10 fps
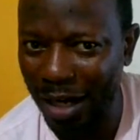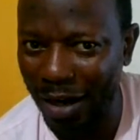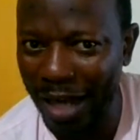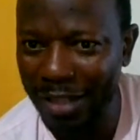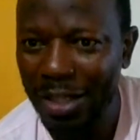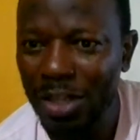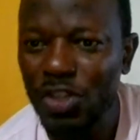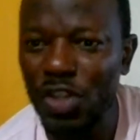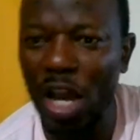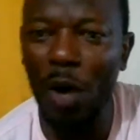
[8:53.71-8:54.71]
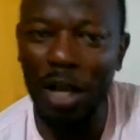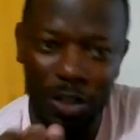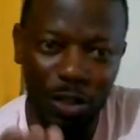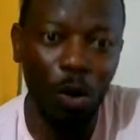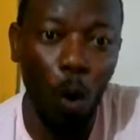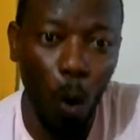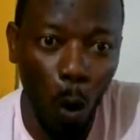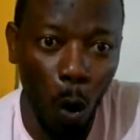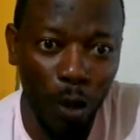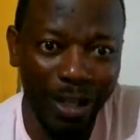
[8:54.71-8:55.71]
All right? So I want you to
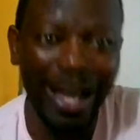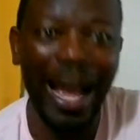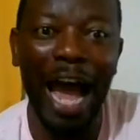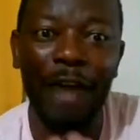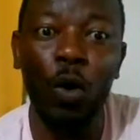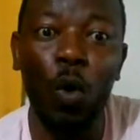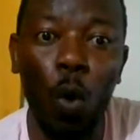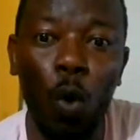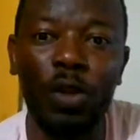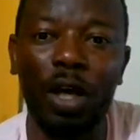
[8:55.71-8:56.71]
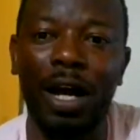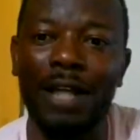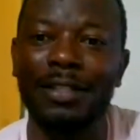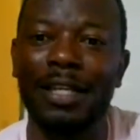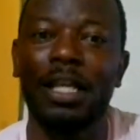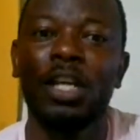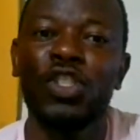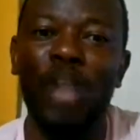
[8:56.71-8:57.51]
own the content.